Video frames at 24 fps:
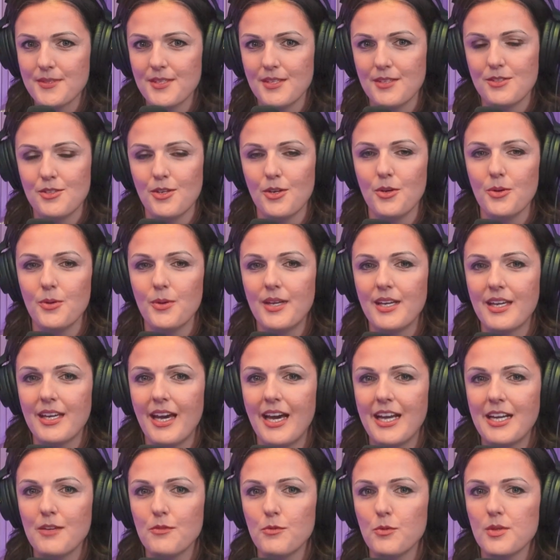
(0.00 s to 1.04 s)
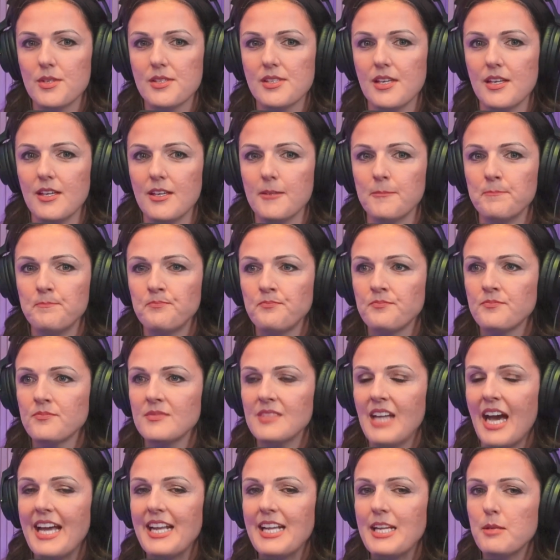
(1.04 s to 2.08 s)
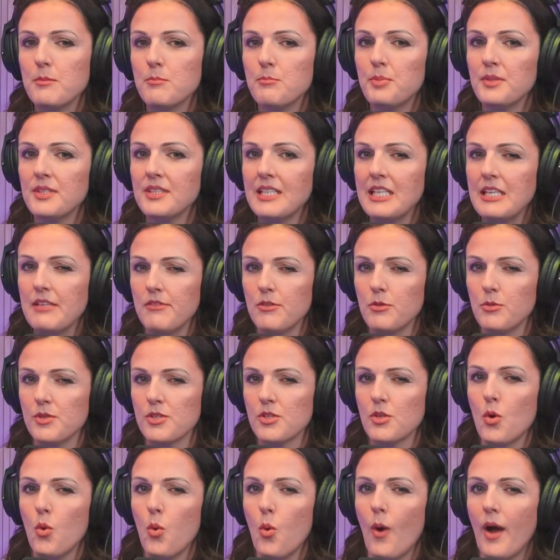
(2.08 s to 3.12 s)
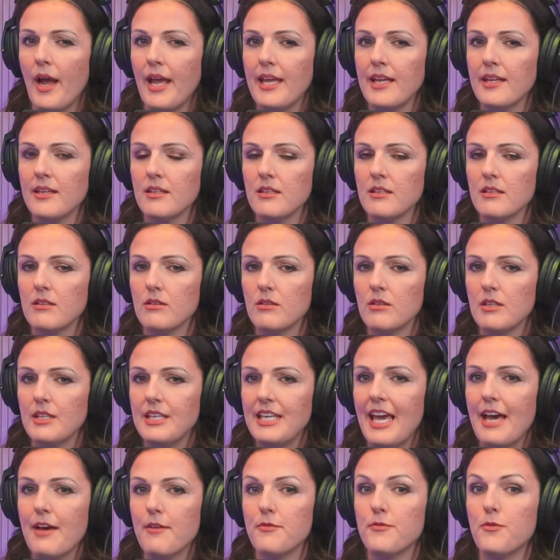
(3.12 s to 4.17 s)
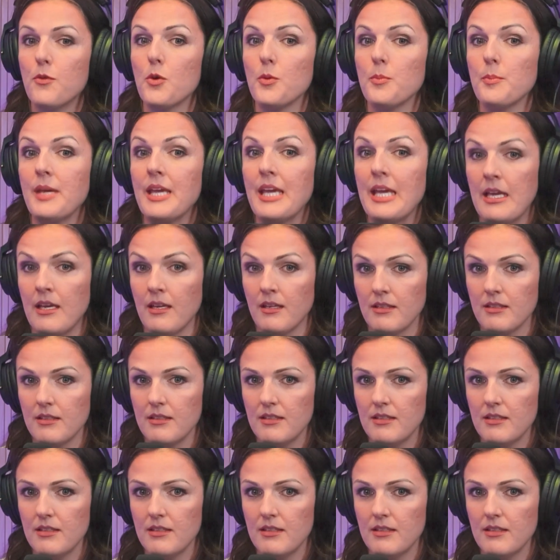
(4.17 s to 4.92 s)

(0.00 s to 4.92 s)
And so it kind of was a, I didn't believe it was quite yet for me